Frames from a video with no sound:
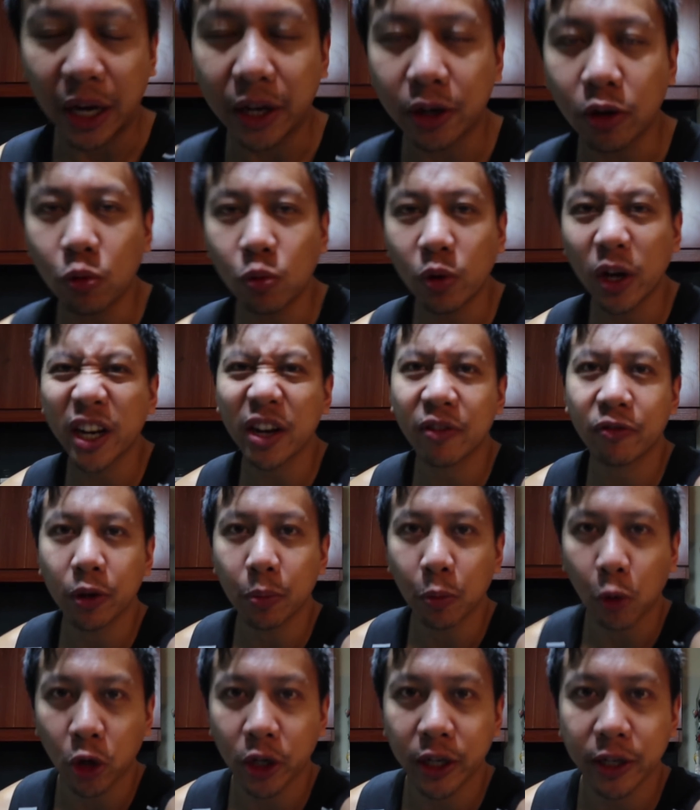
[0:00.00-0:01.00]
I don't run
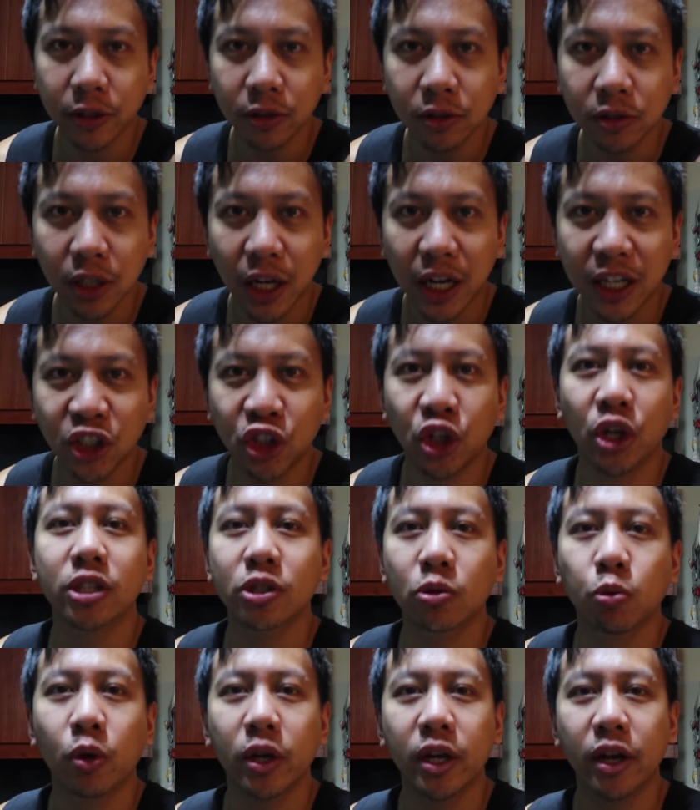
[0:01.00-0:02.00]
every morning.
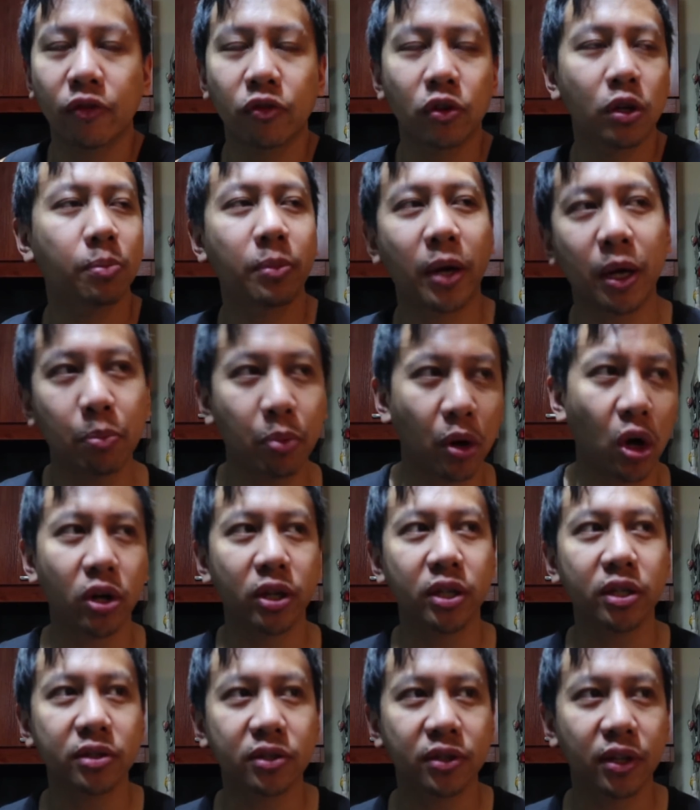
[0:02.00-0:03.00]
Just whenever my
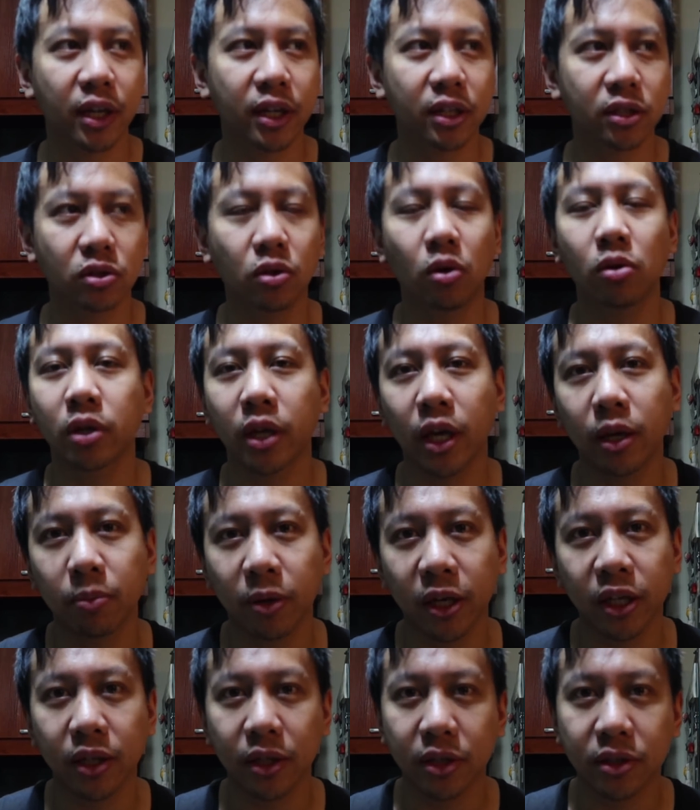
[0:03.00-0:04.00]
body says, okay,
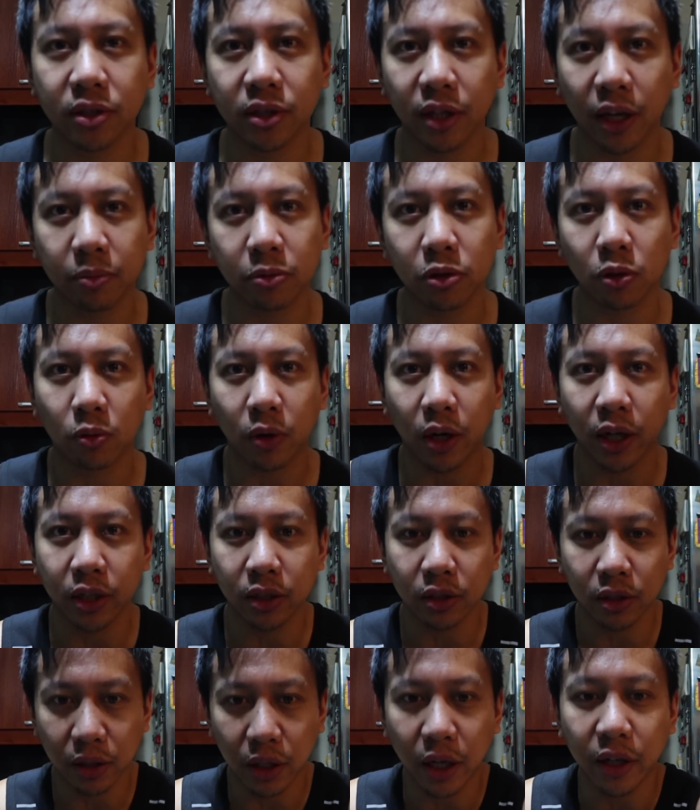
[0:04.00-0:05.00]
Mikey, it's time to
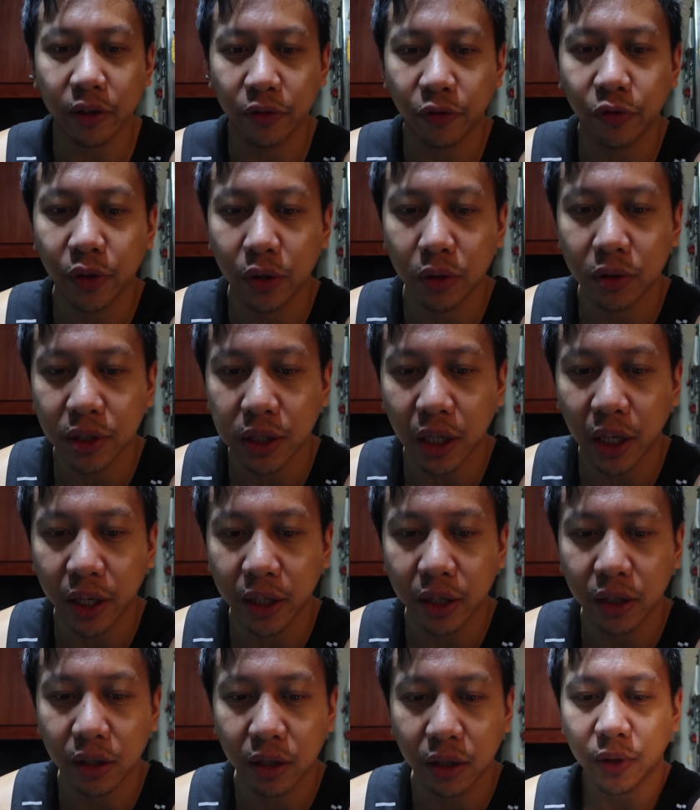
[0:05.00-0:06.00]
run. It feels
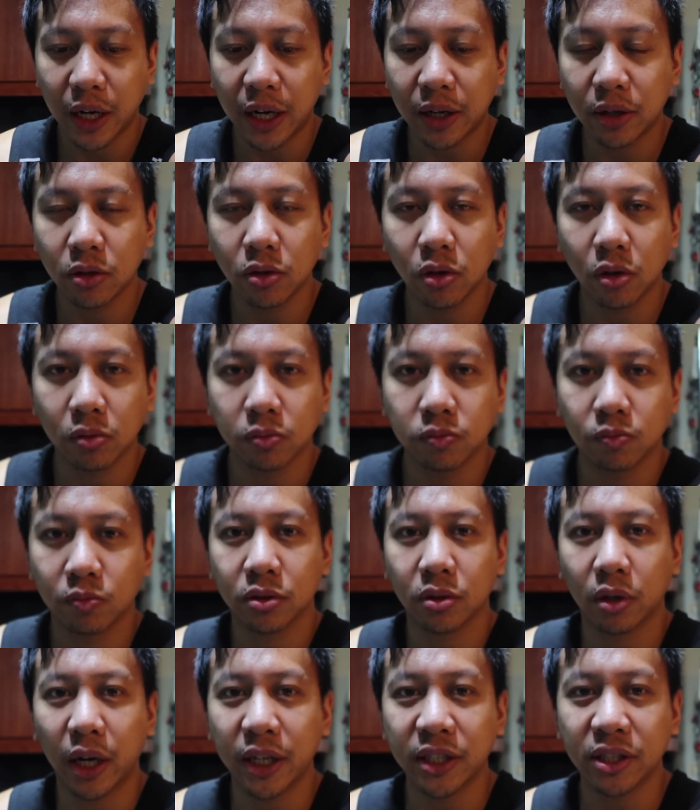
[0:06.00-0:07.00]
like, I don't know.
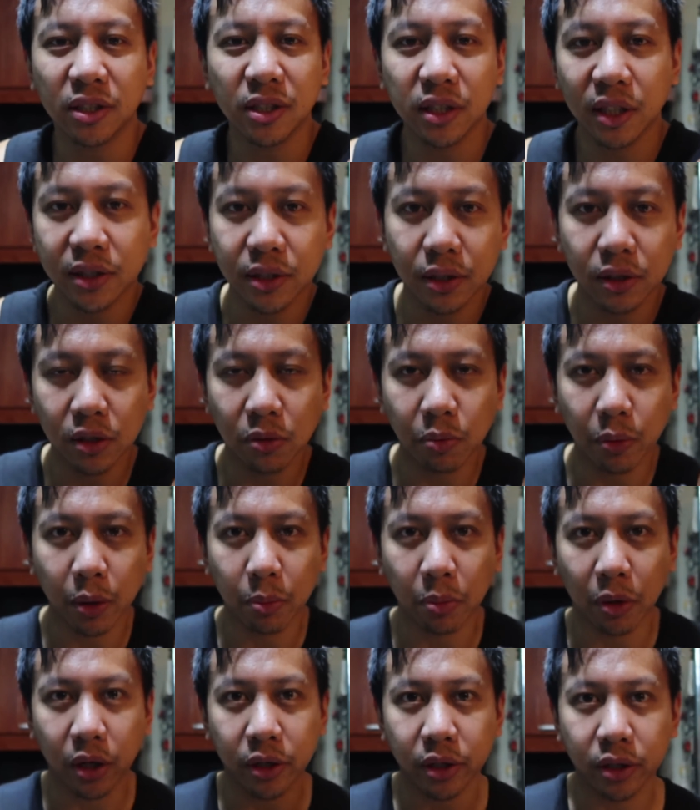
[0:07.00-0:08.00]
So I just listen to my
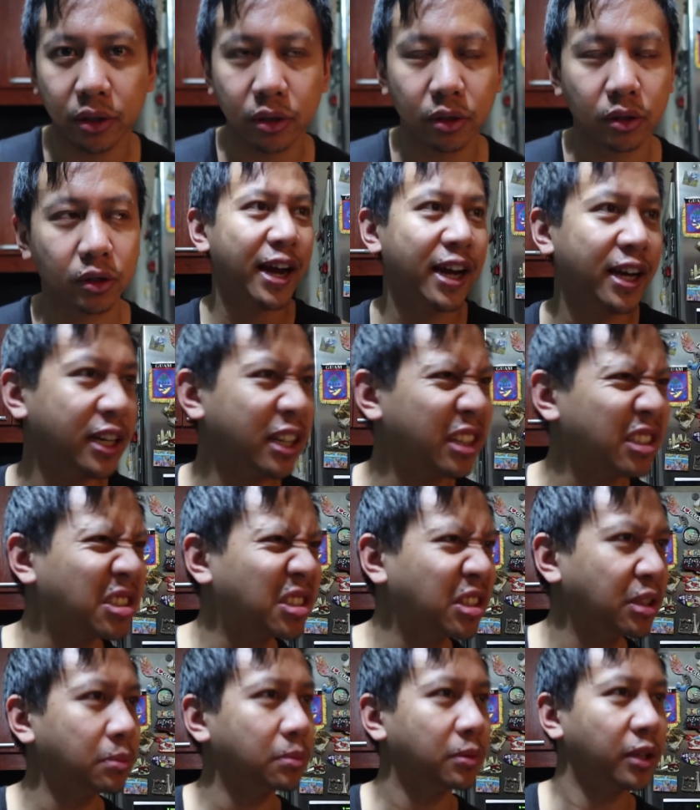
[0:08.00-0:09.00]
body, and it
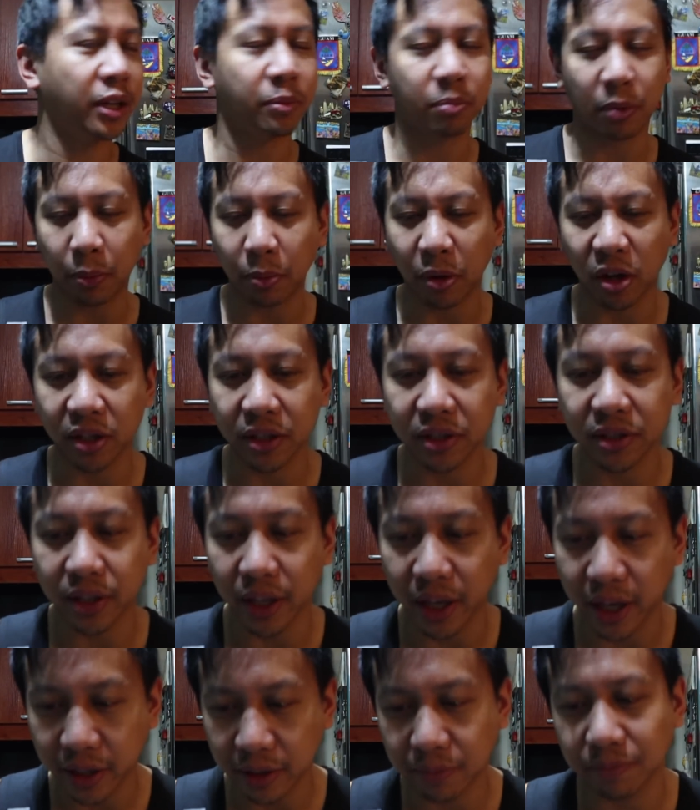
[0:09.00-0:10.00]
seemed, and my body's
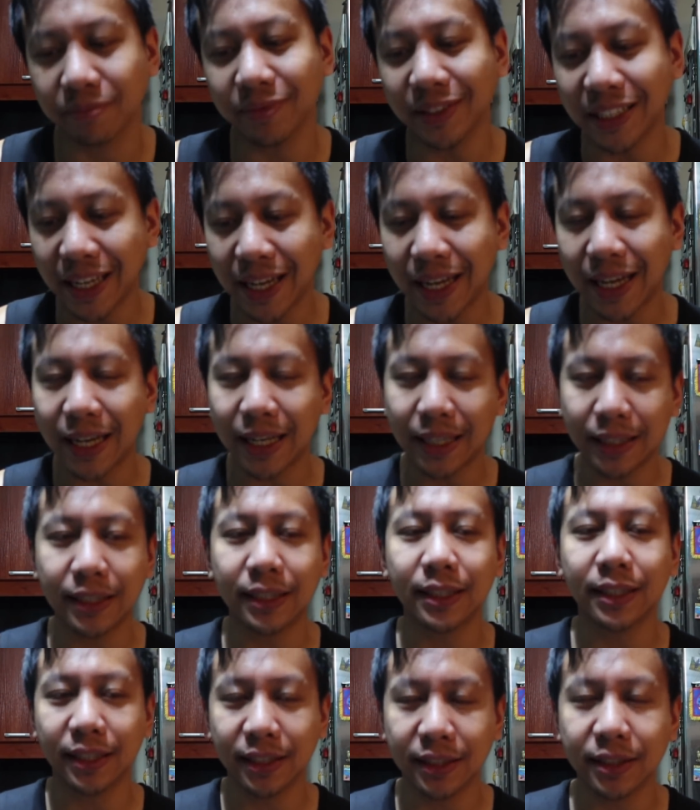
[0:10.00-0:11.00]
saying,
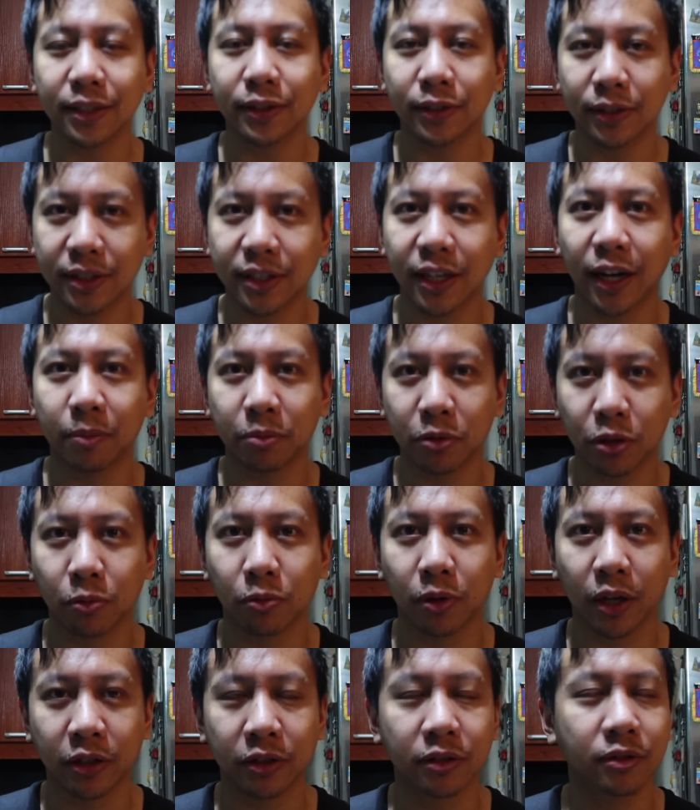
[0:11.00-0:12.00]
yeah, it's a good time to
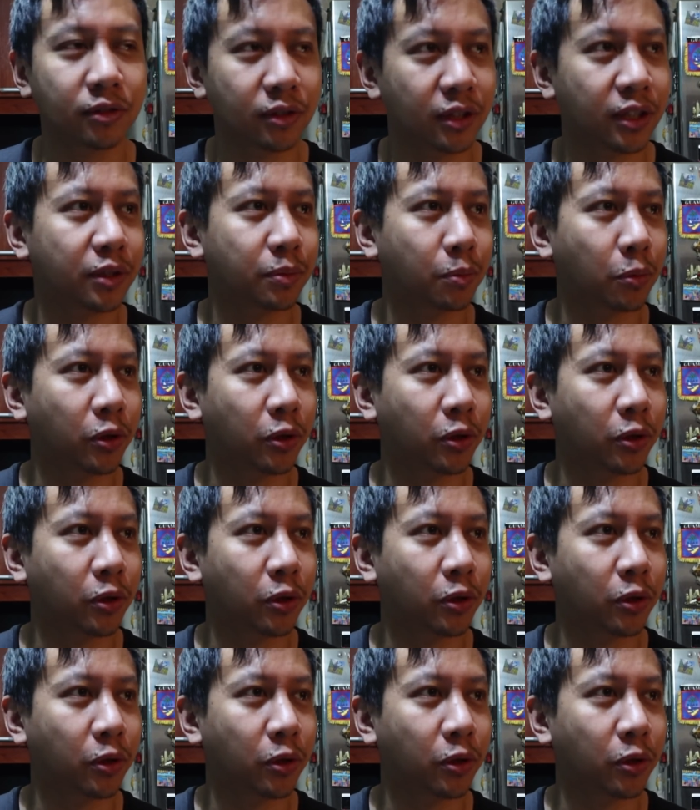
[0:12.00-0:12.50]
run this